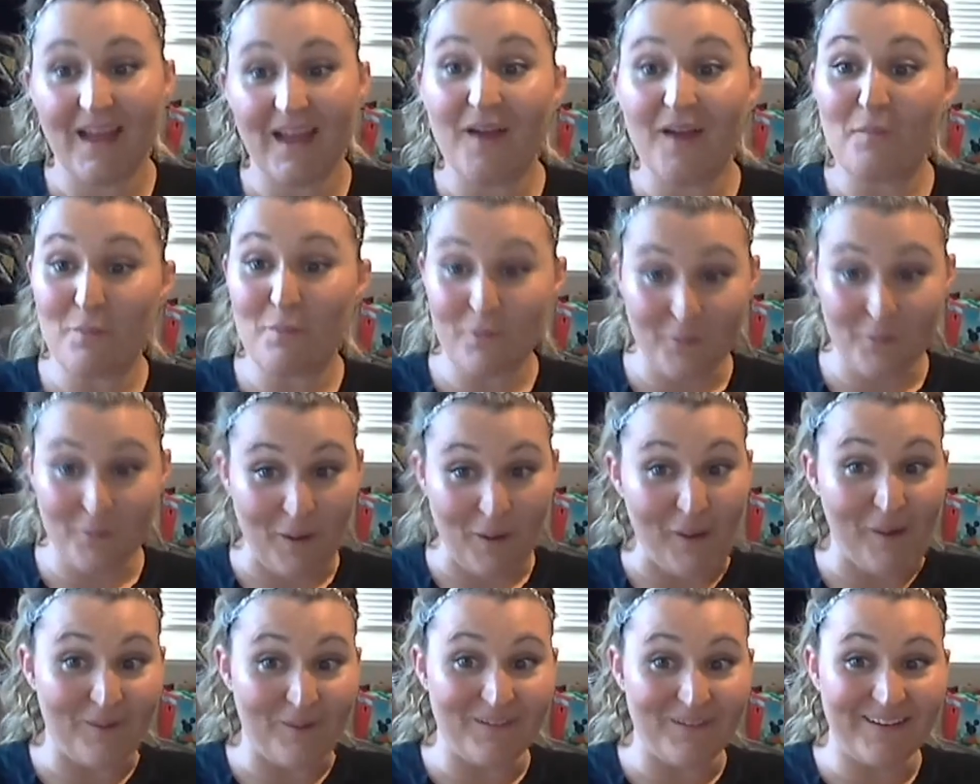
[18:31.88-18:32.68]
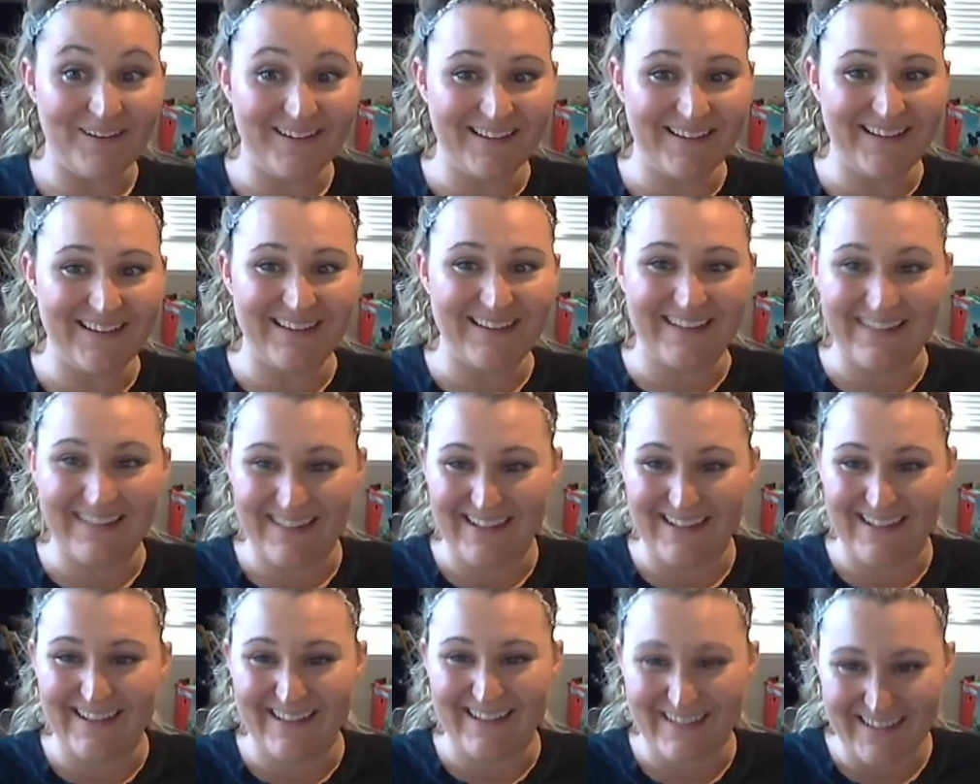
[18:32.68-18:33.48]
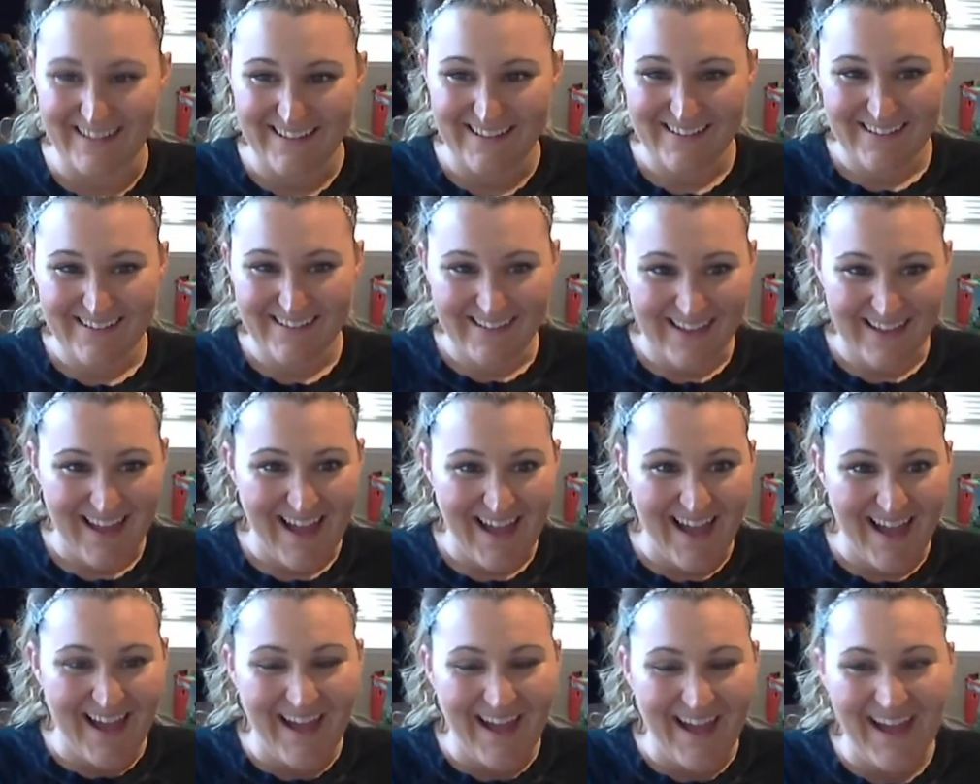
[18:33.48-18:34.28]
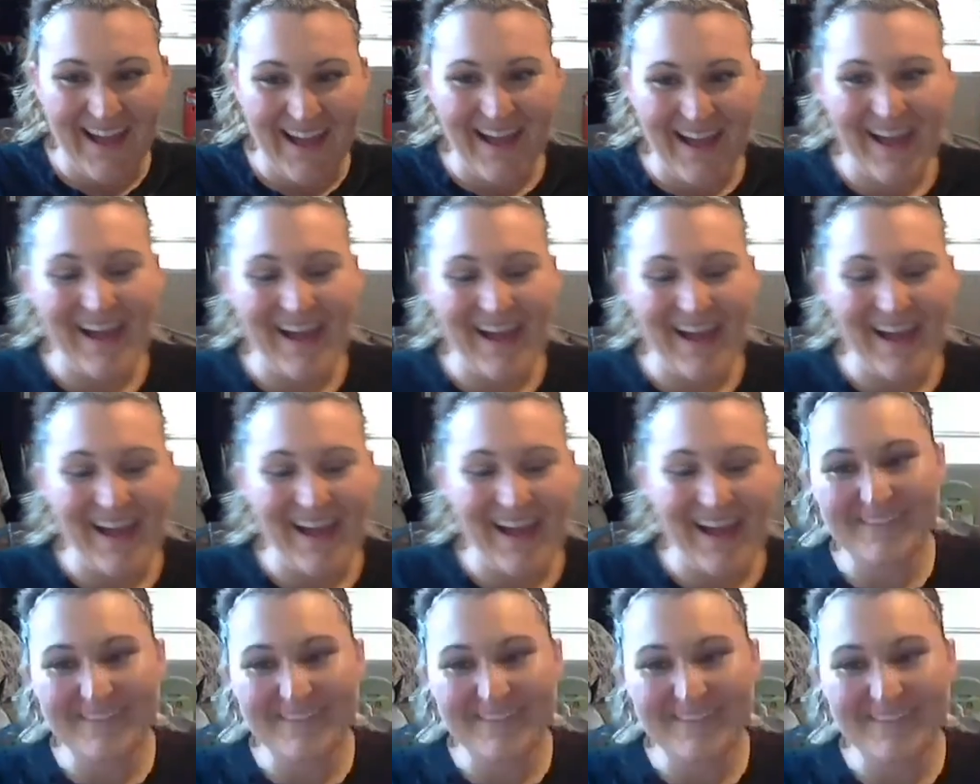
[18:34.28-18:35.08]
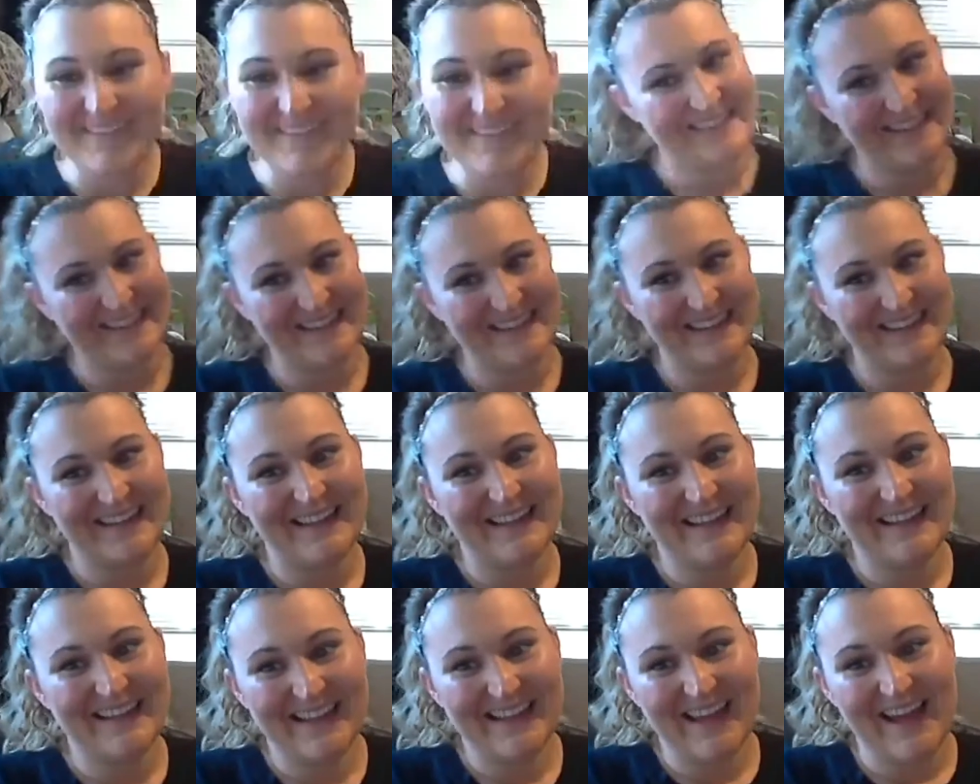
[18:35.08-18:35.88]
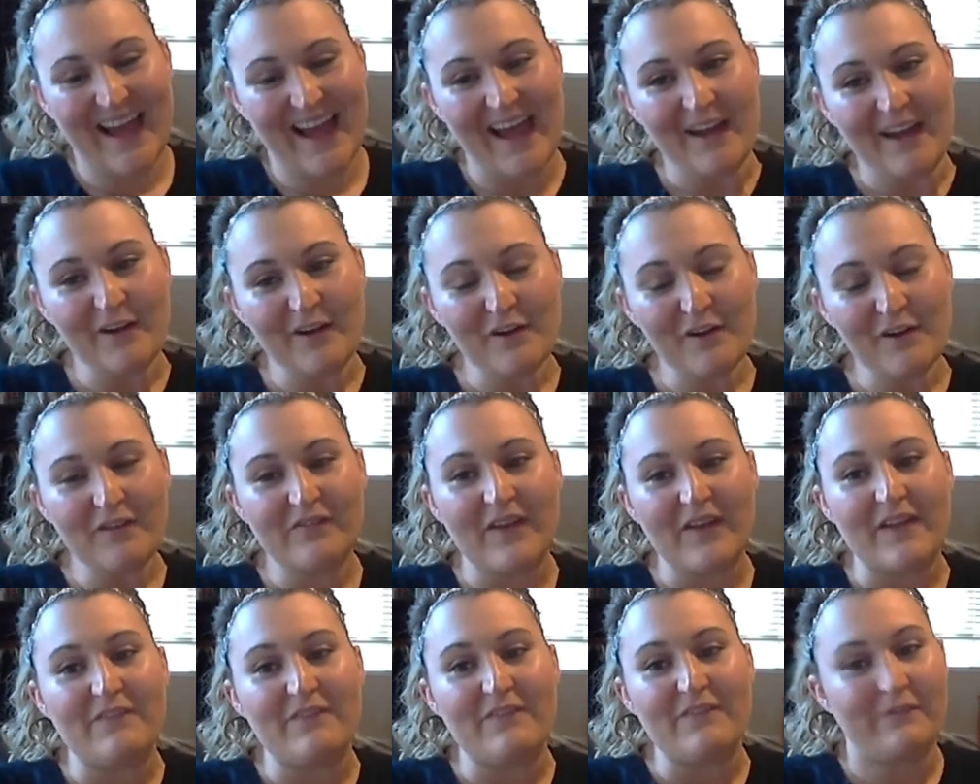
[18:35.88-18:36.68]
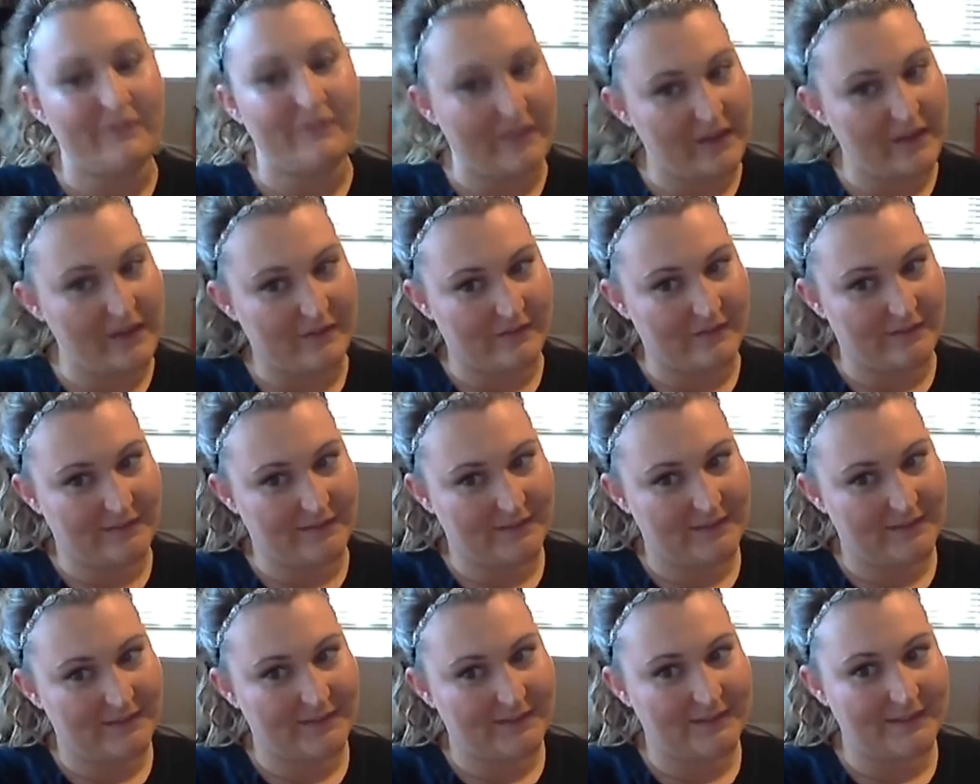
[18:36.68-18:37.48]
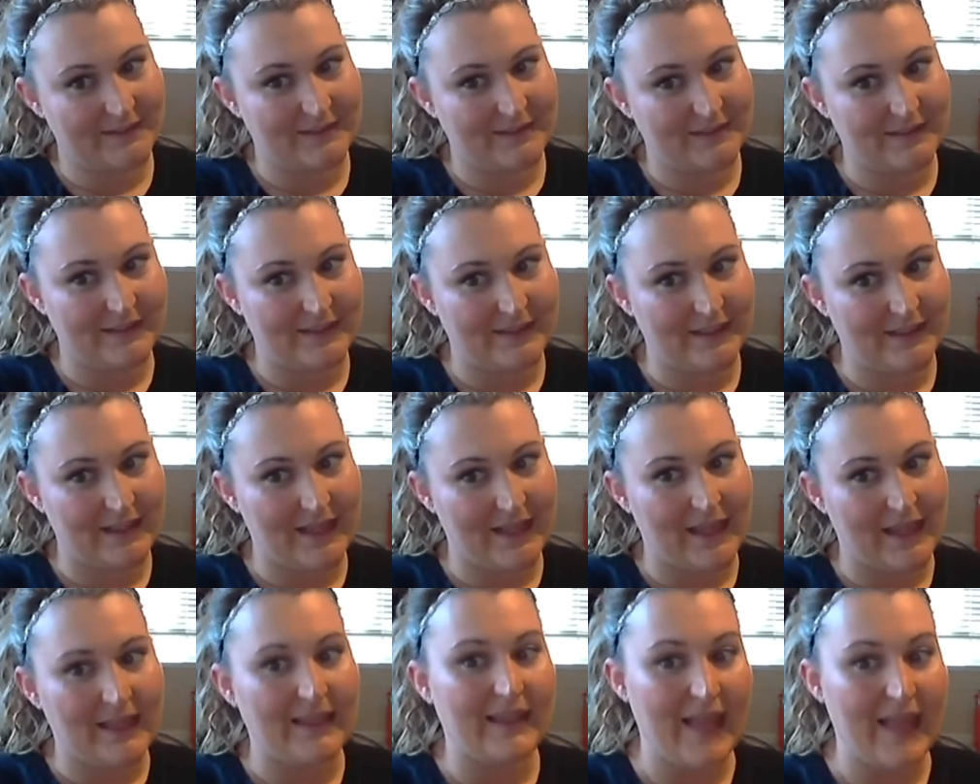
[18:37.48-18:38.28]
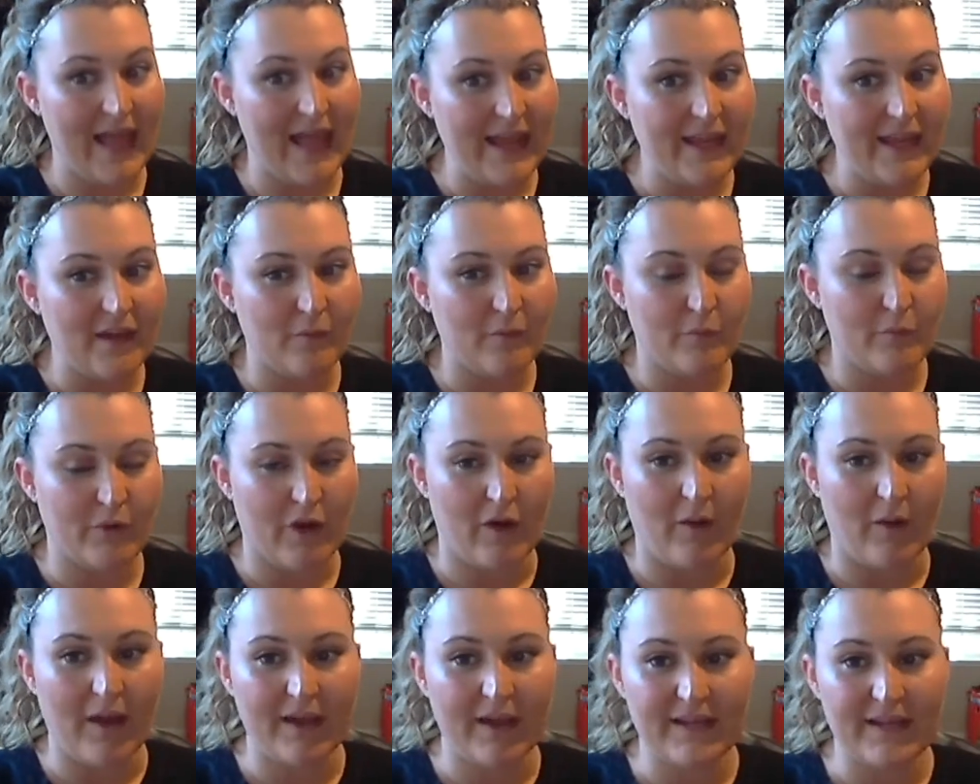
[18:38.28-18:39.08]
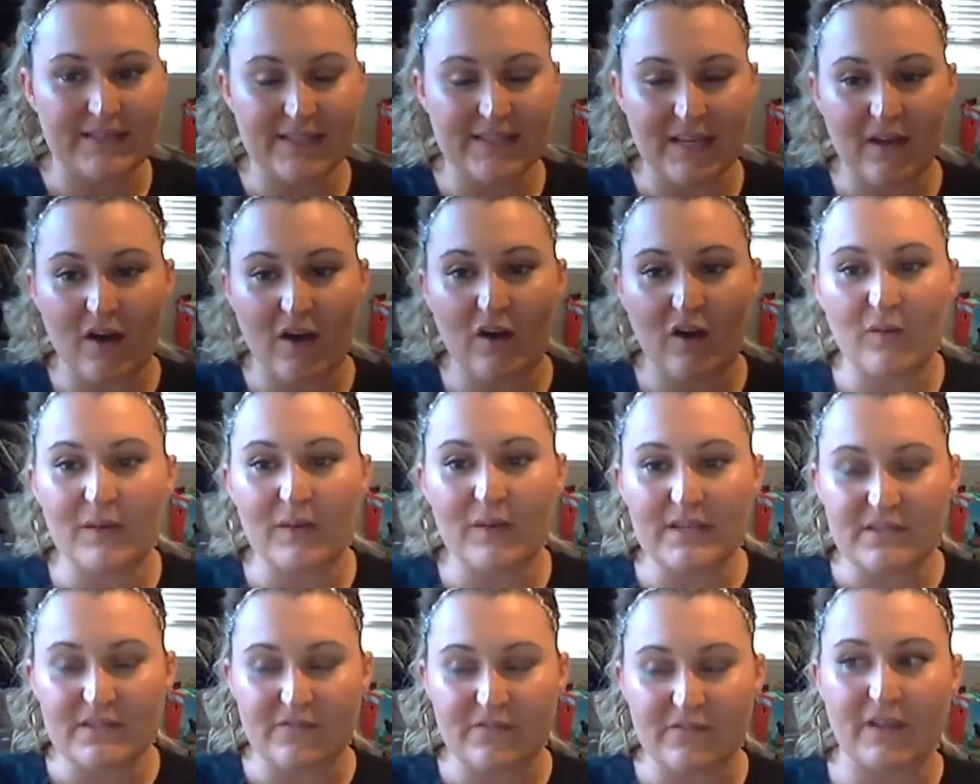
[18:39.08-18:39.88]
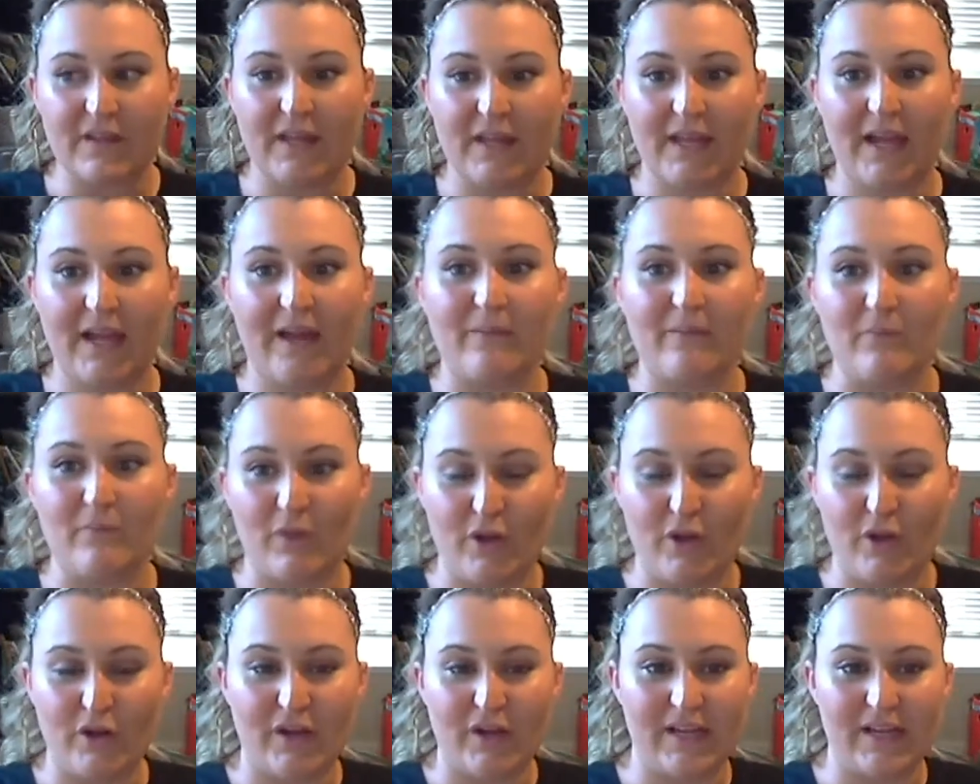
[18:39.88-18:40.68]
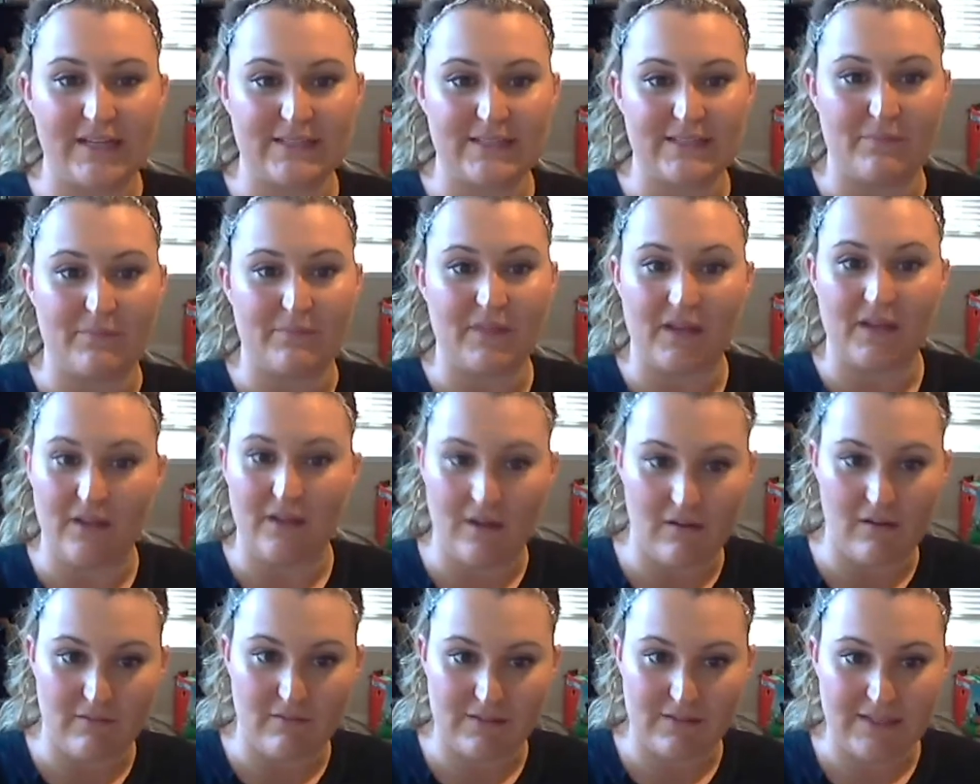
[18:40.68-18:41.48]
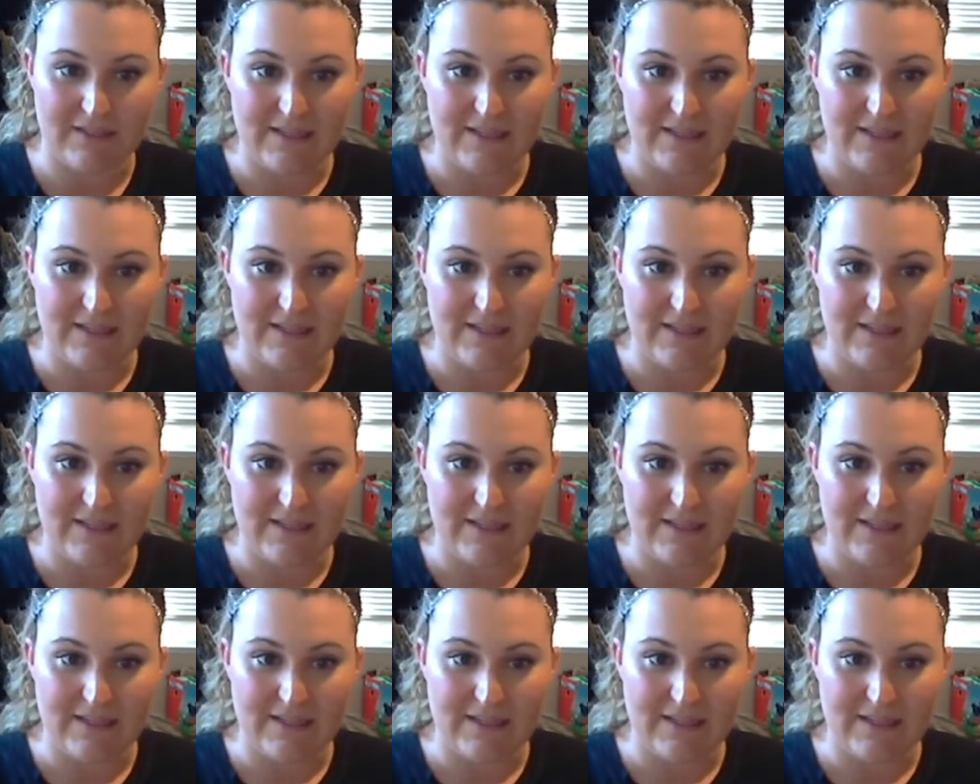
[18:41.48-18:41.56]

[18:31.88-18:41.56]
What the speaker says: pro. I don't know if I feel like a pro, because I always feel like I'm learning something new.